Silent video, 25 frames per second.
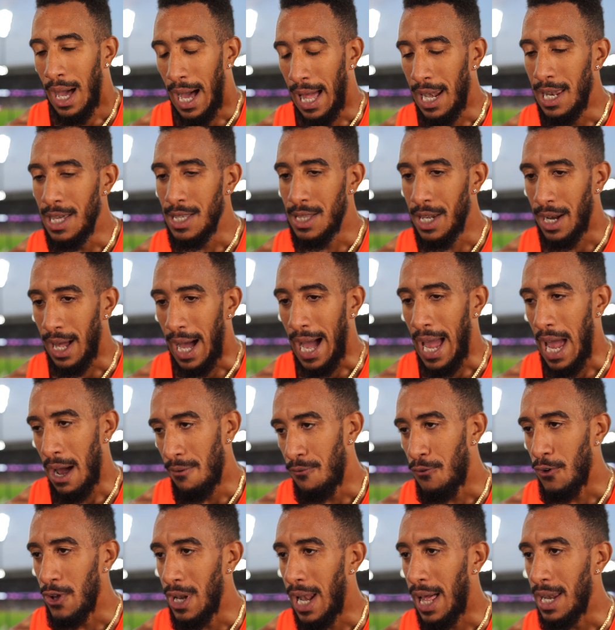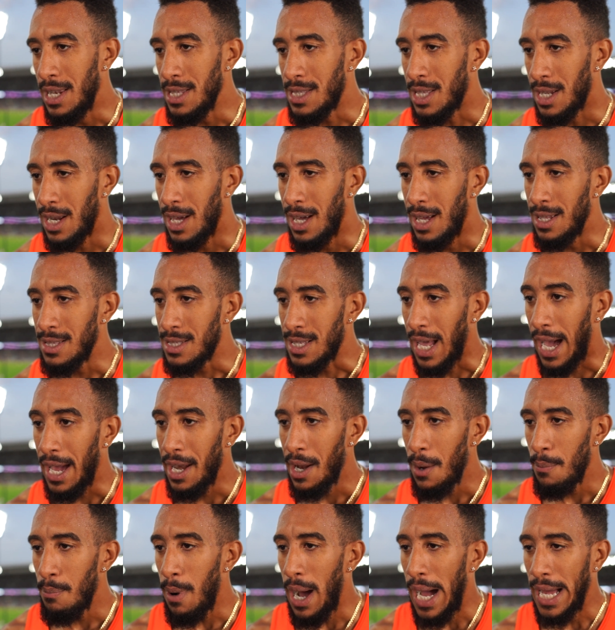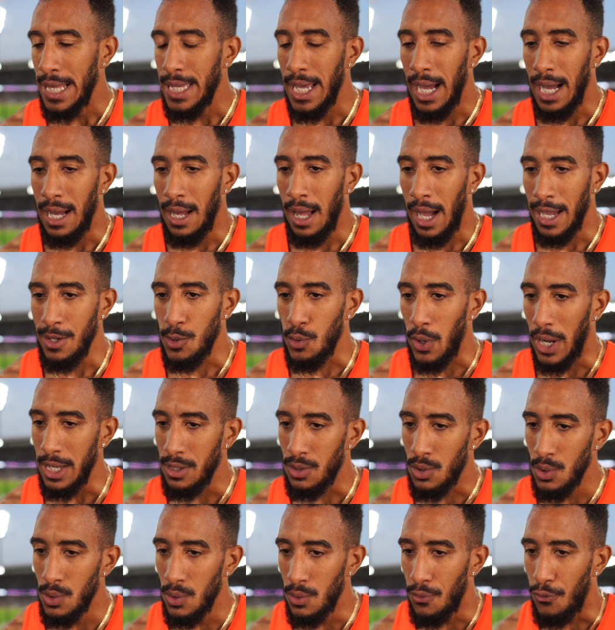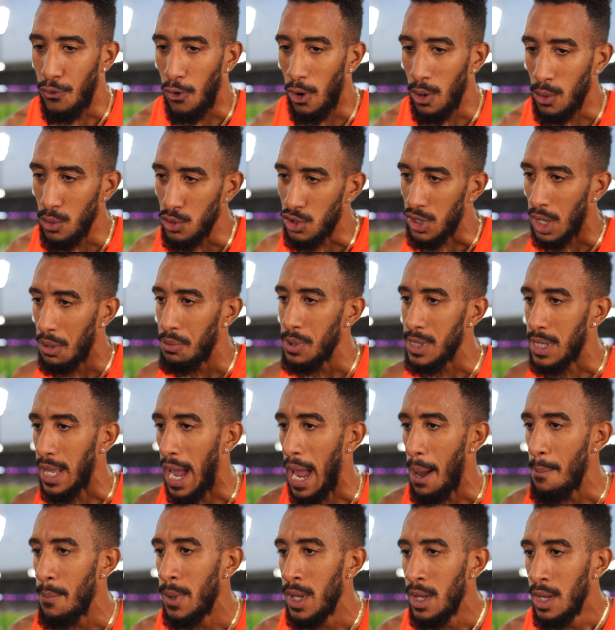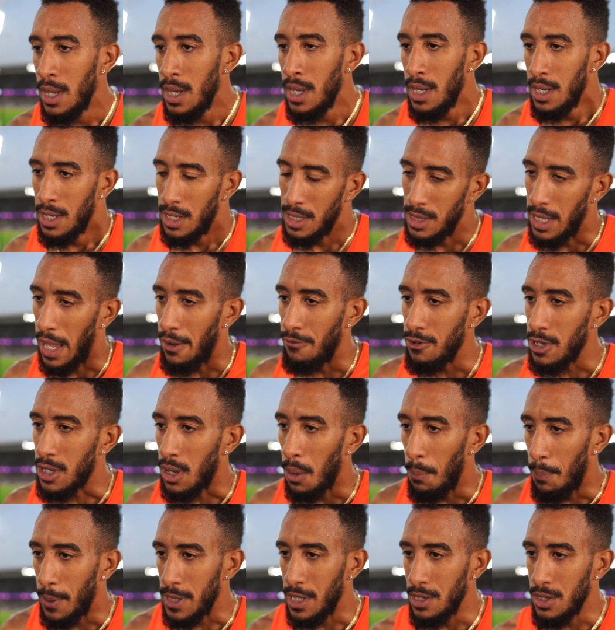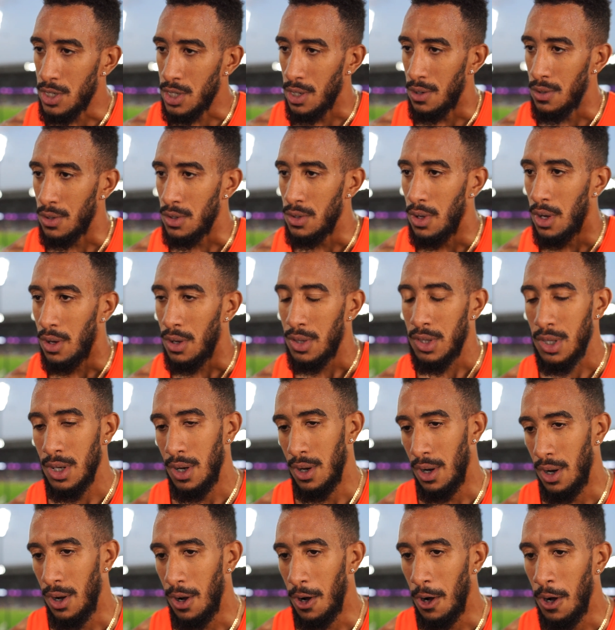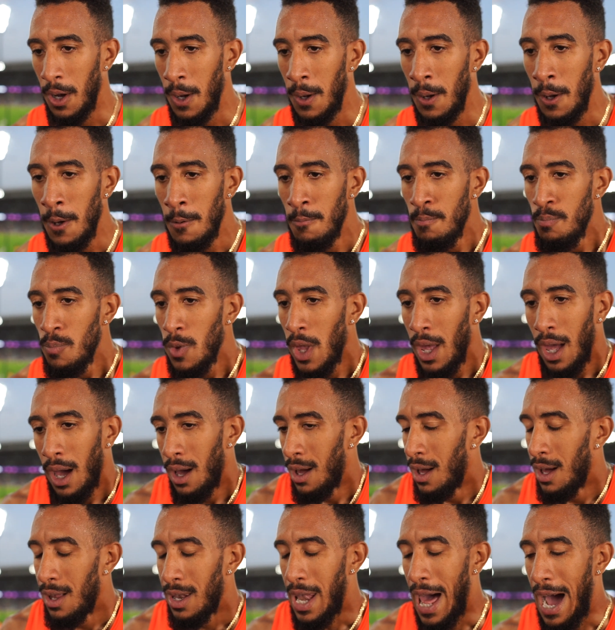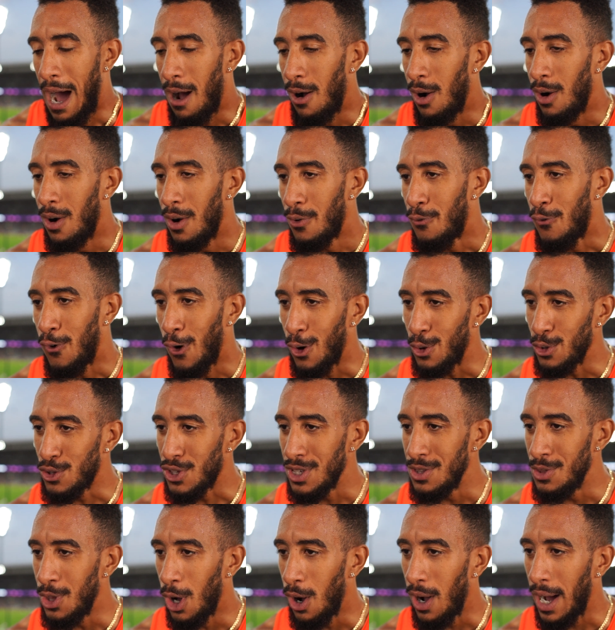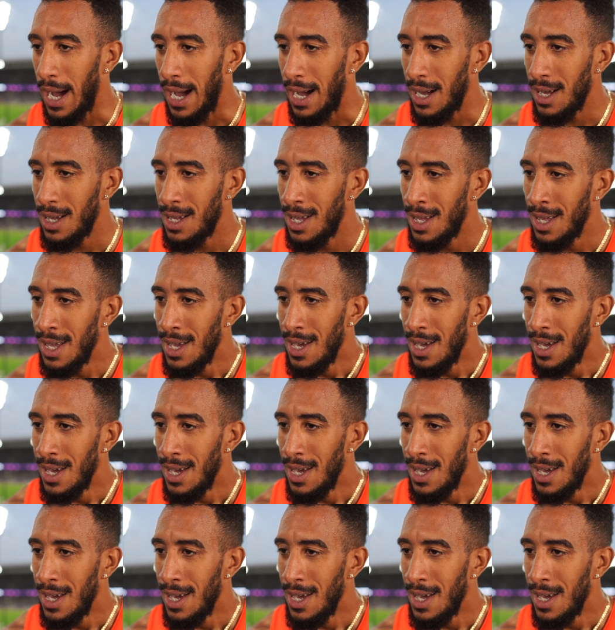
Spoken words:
I feel a little tired, but I try to focus every time in every competition, so now focus in Doha.